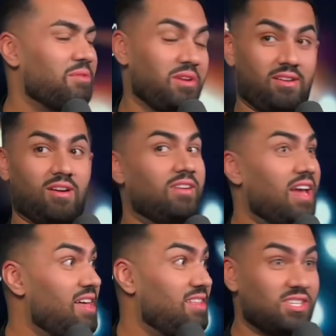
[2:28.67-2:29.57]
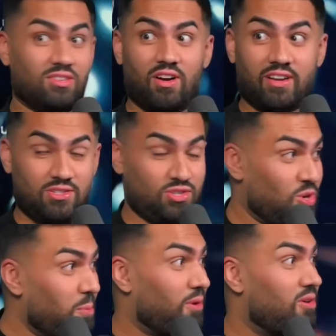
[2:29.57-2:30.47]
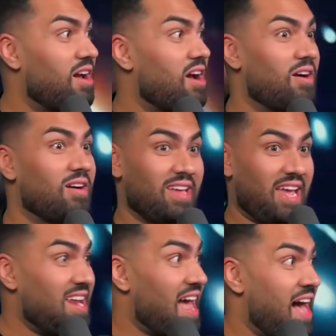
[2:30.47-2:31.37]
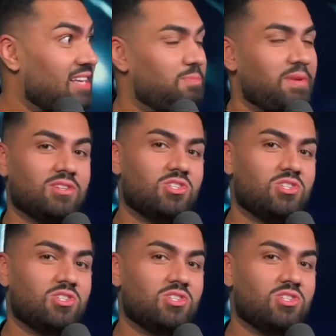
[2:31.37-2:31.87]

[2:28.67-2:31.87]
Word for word: I'm like, Whoa. okay, this is super rare in Aspen.